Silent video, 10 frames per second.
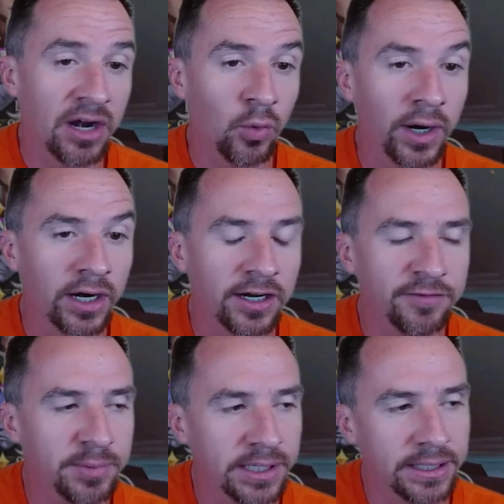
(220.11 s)
aware
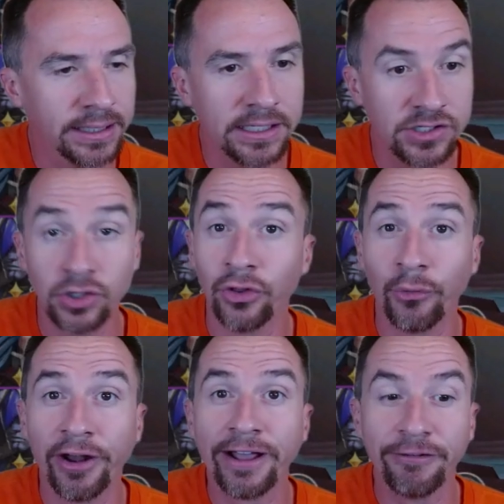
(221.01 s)
of, but he's the only
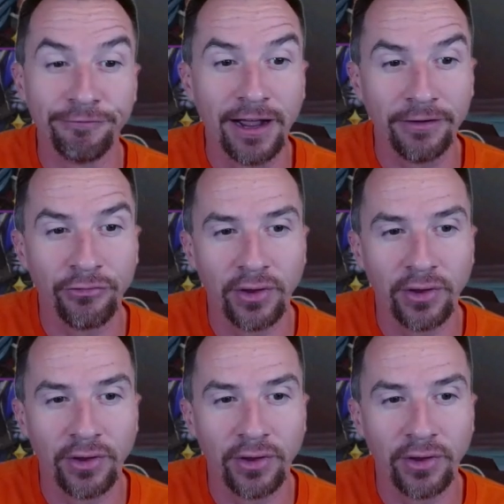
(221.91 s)
one I could find.